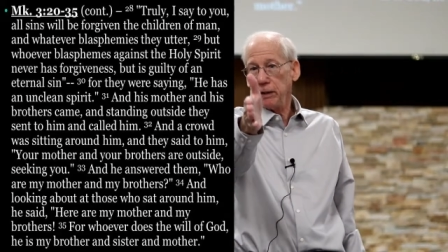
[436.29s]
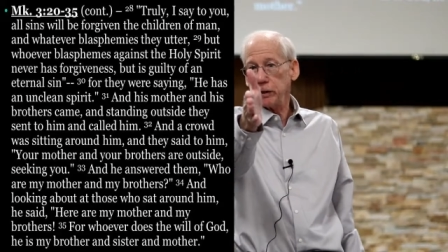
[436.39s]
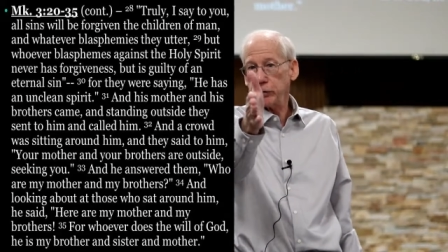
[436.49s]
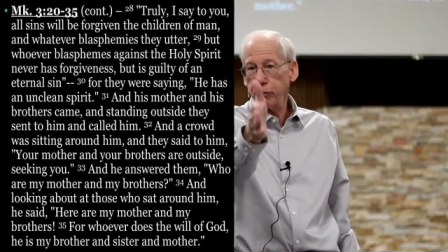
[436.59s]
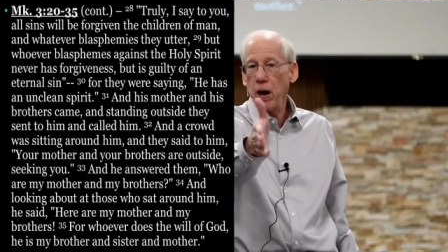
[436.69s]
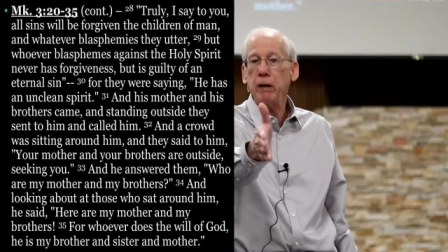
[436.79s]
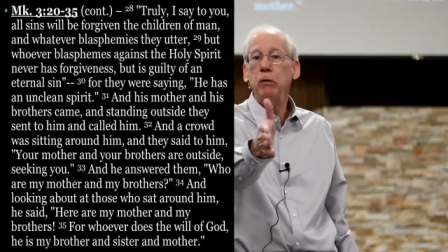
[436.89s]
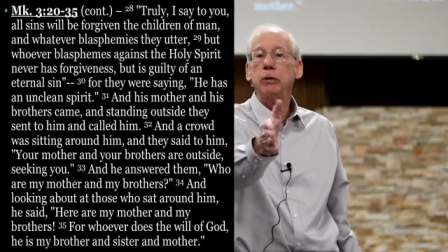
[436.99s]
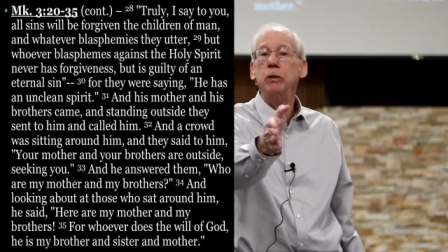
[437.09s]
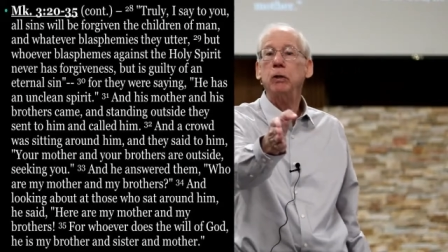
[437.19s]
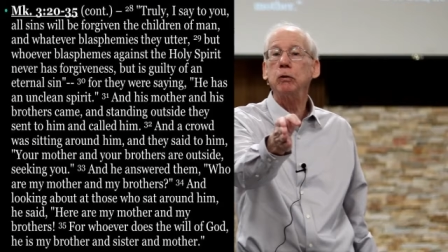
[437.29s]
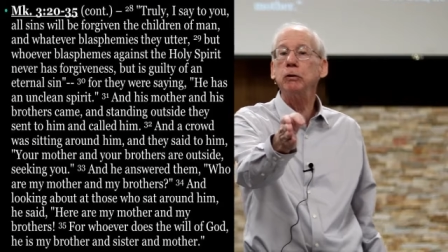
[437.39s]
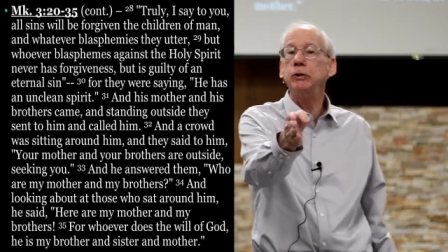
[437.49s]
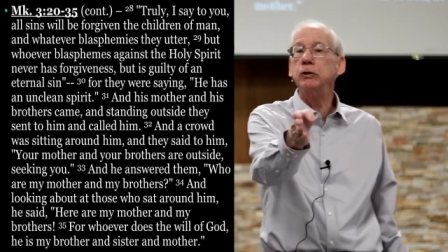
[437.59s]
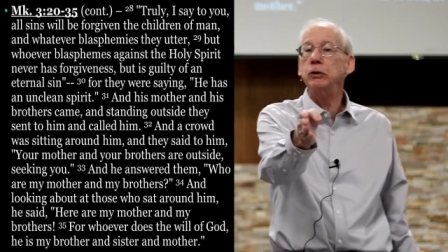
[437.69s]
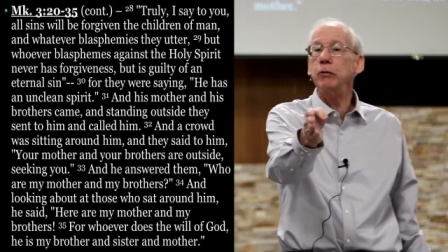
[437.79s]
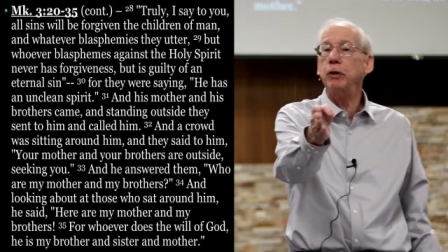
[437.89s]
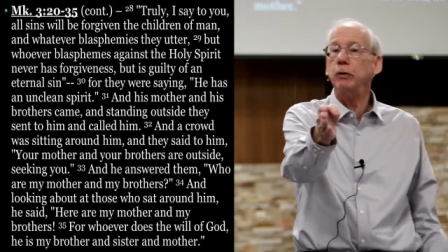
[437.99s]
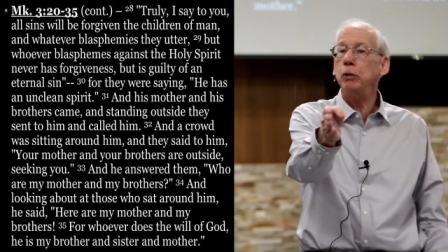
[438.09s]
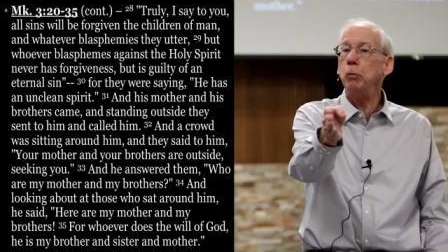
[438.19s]
this final conclusion, so
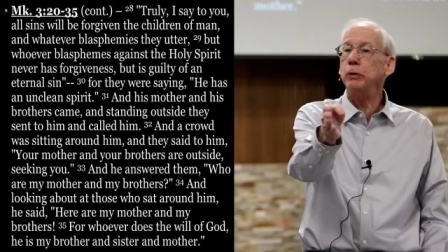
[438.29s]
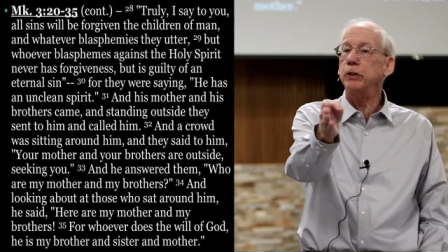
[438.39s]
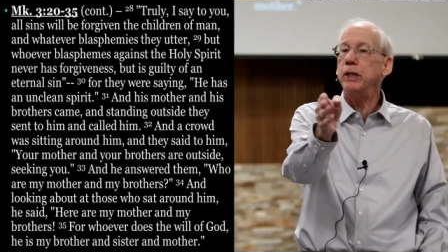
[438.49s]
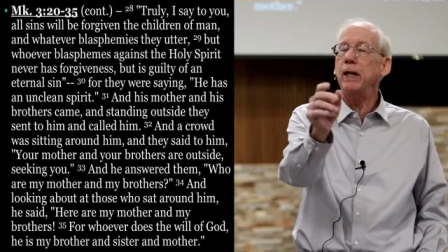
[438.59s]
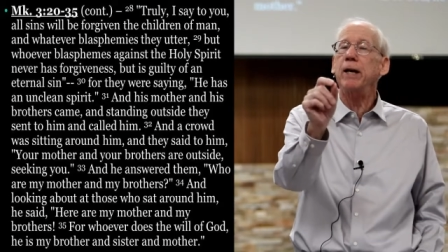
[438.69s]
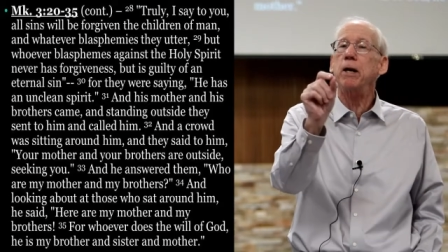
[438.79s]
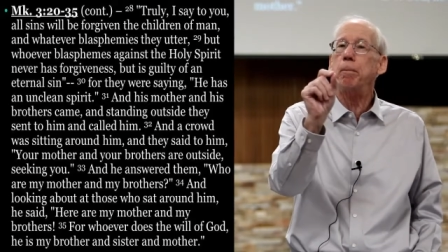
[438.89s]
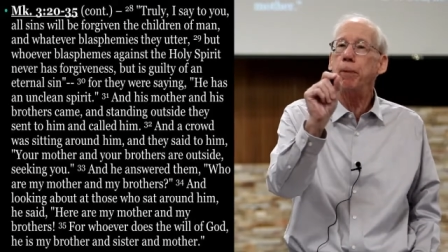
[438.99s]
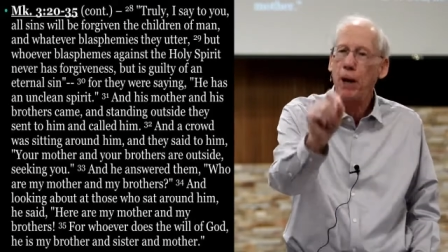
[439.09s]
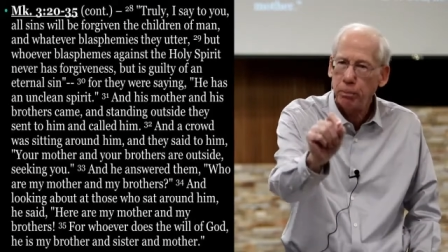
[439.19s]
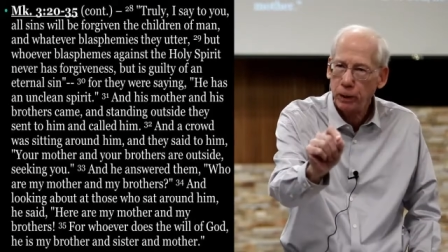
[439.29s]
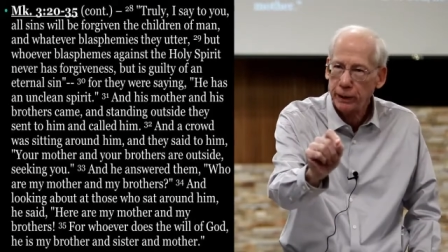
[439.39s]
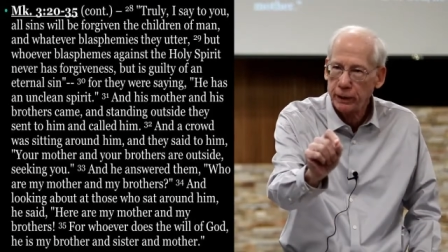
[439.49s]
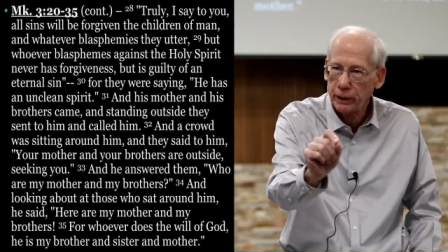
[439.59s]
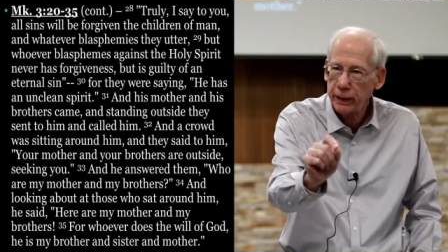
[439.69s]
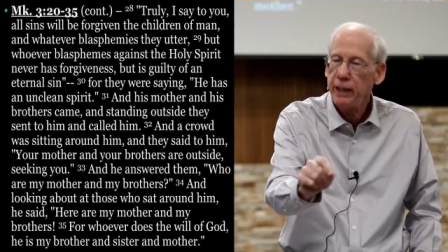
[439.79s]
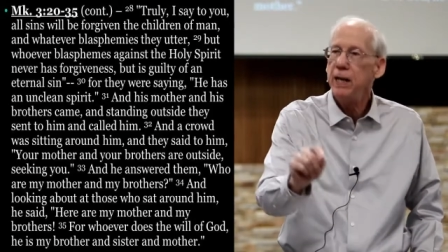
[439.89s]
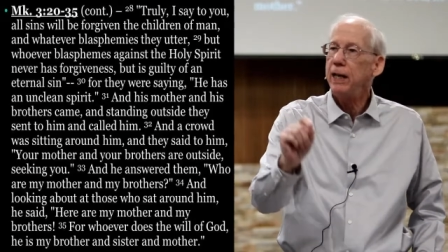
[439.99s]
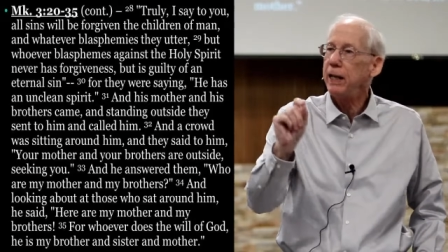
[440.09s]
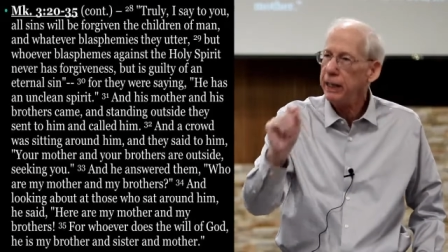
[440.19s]
that you will declare publicly
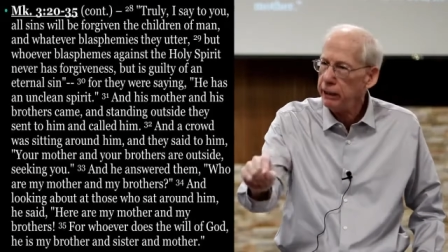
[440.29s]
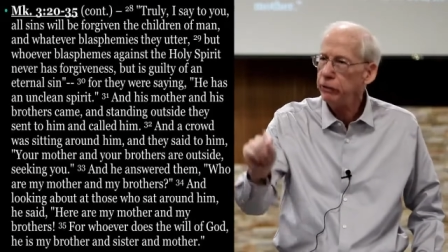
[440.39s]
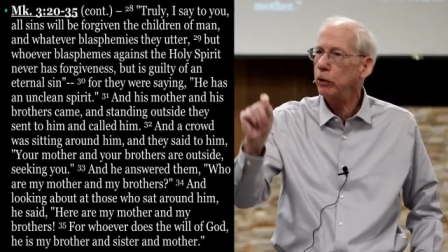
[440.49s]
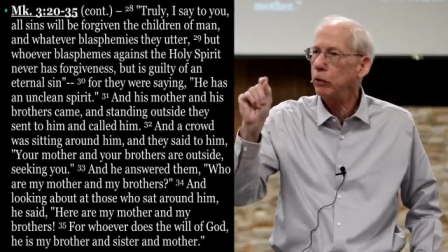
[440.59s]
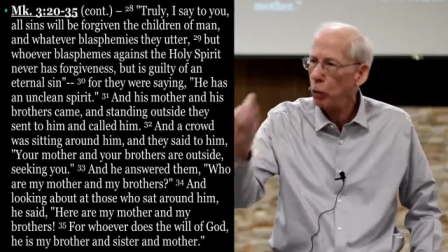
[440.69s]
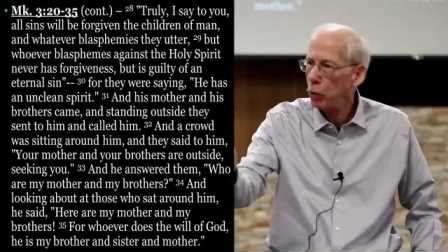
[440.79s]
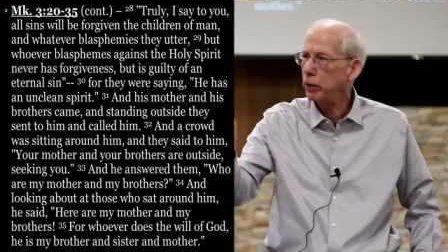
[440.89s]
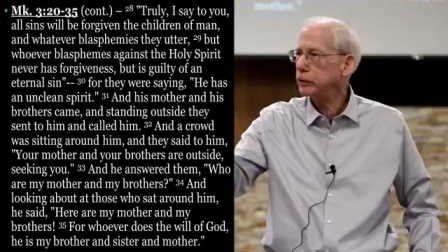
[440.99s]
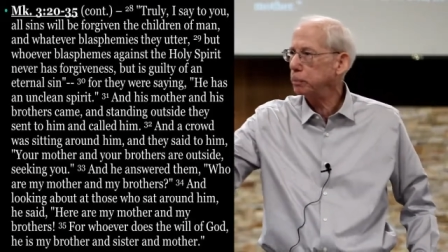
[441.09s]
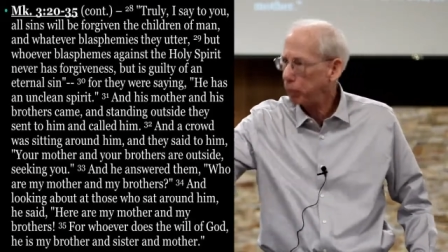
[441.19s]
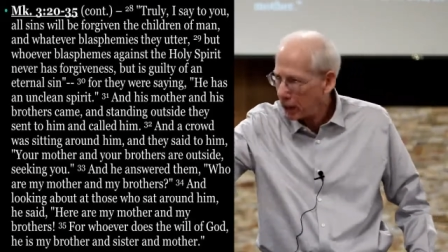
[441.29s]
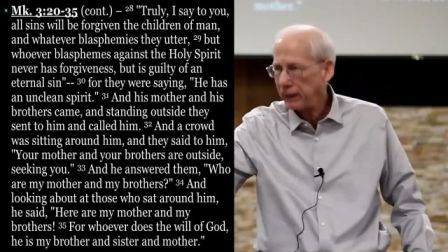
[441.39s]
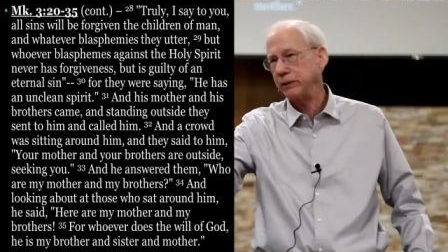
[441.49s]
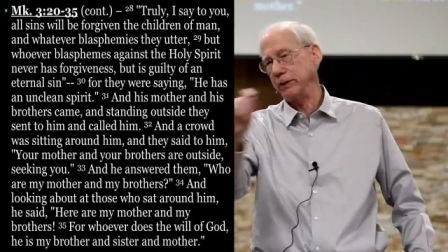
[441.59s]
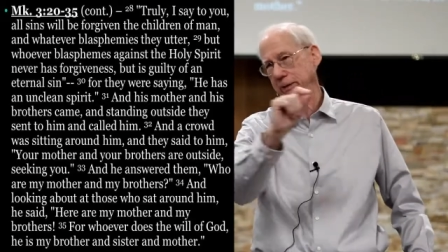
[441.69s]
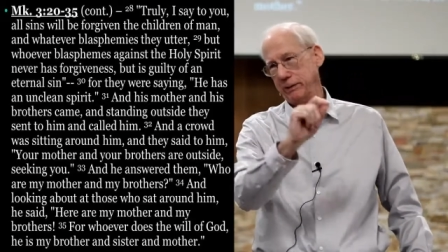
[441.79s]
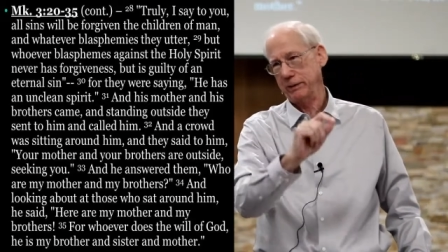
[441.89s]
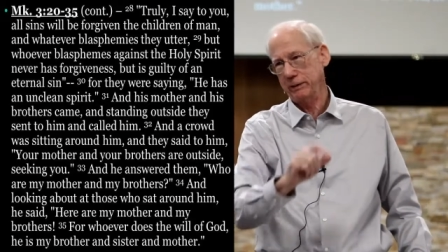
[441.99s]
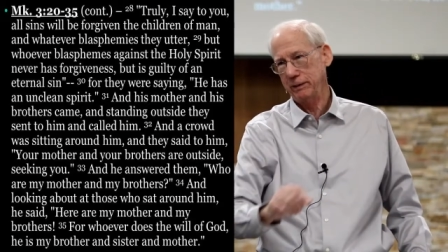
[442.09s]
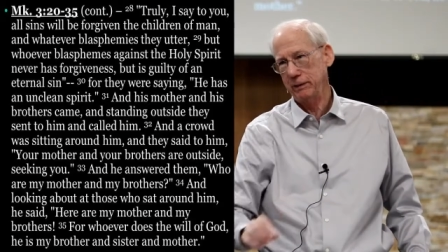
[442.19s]
in the Lord's
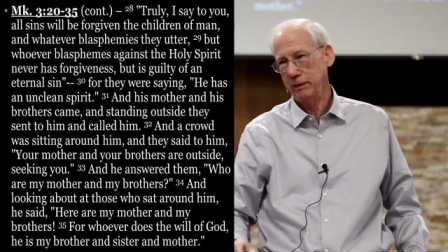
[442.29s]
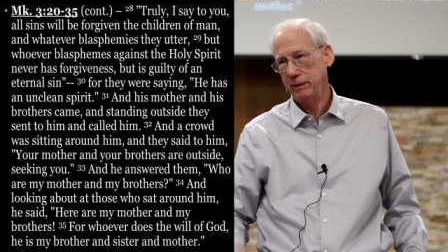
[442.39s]
presence